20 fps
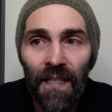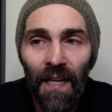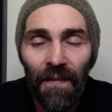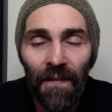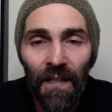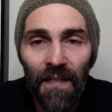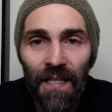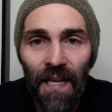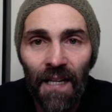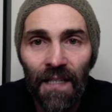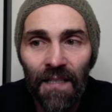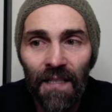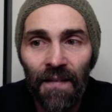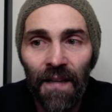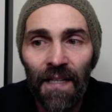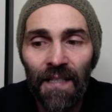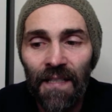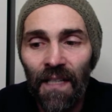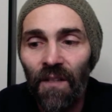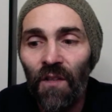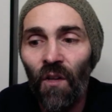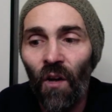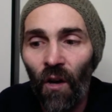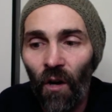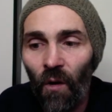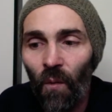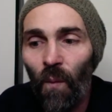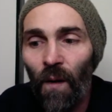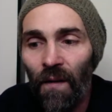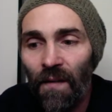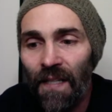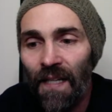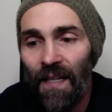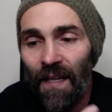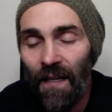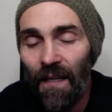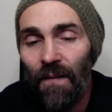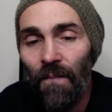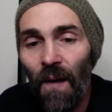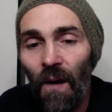done the test, and they said, no, we did it,